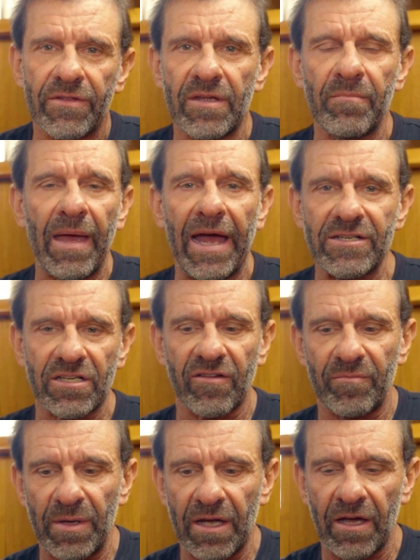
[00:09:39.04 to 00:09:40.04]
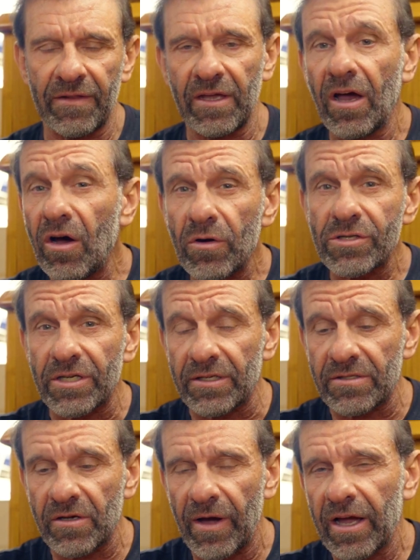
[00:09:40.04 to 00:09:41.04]
of the magic of being on the
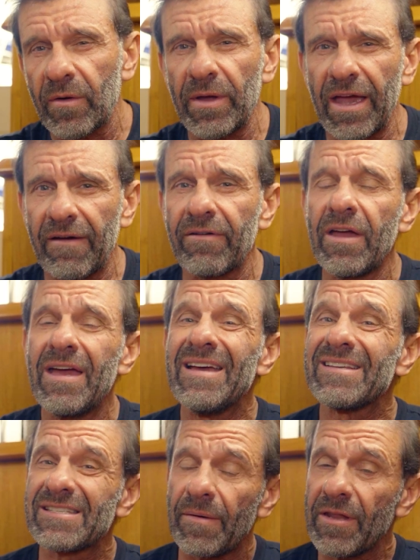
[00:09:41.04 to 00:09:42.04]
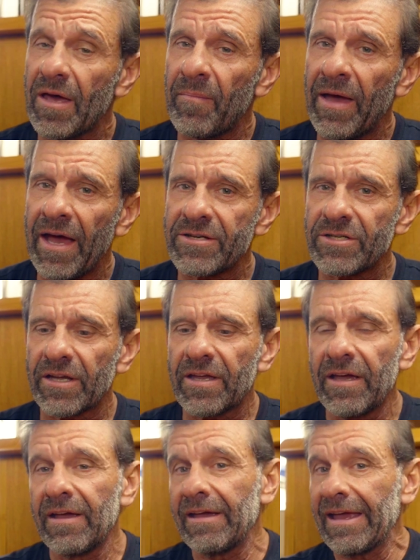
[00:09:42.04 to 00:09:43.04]
ocean. So how can we have some of that
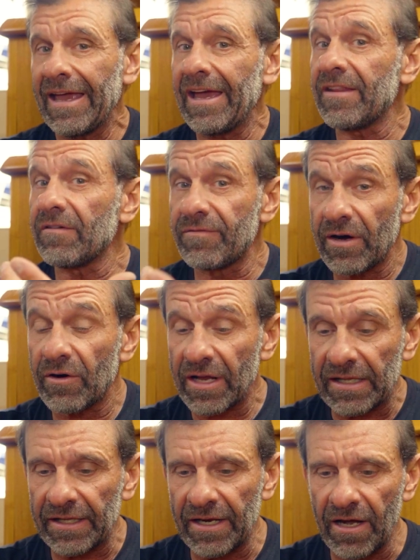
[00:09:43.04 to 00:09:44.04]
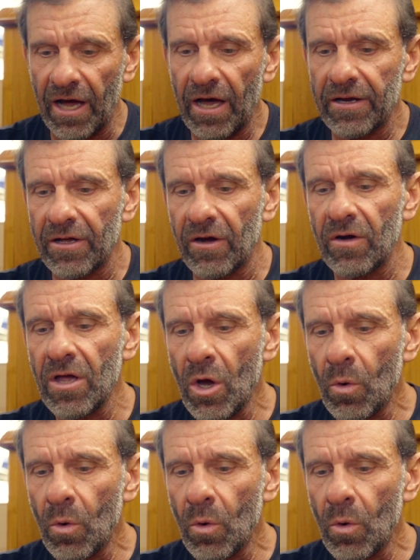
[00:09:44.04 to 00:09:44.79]
magic and the very clean audio?